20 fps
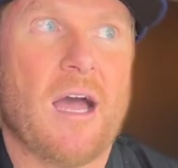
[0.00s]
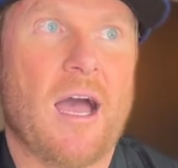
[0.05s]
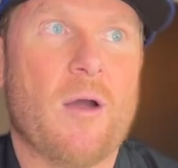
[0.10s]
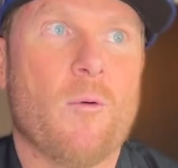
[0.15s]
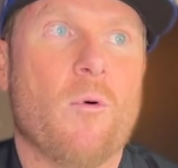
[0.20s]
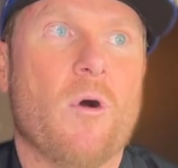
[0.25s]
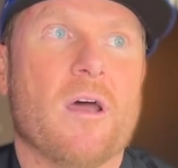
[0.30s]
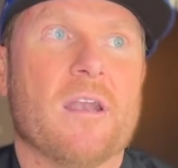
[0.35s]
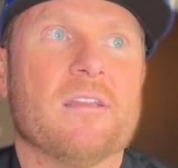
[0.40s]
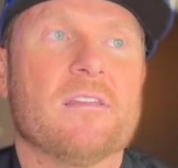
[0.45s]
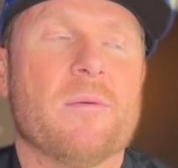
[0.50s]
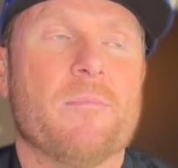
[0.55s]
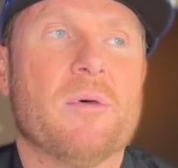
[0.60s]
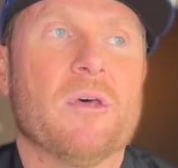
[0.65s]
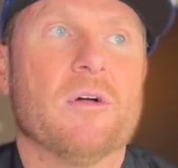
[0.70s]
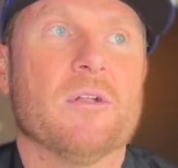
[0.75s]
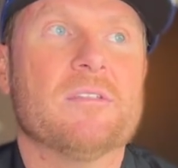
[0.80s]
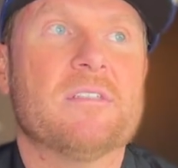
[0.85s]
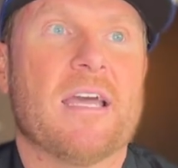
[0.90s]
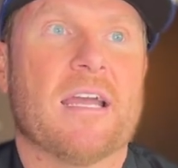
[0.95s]
I wanted to
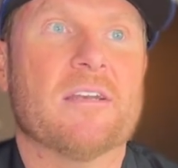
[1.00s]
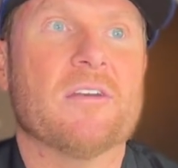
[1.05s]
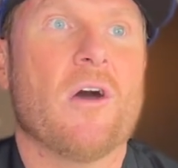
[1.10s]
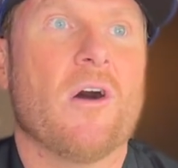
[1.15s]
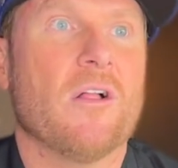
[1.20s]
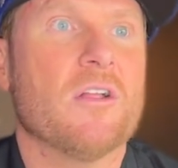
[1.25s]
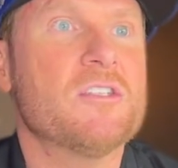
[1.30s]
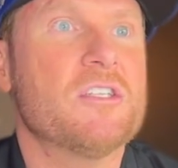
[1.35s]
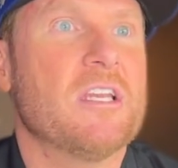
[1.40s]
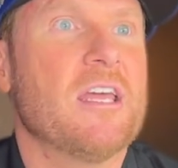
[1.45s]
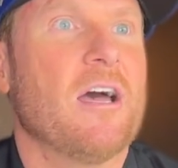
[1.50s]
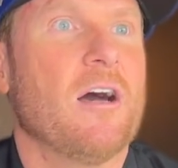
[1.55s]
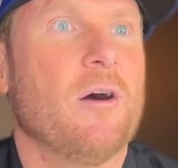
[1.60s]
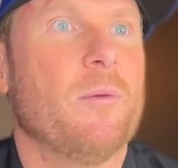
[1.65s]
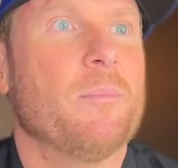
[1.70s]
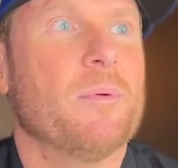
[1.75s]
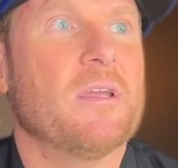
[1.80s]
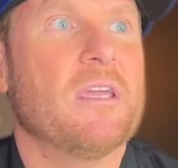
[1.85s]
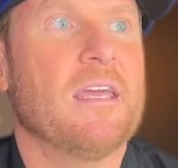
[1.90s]
build technology to help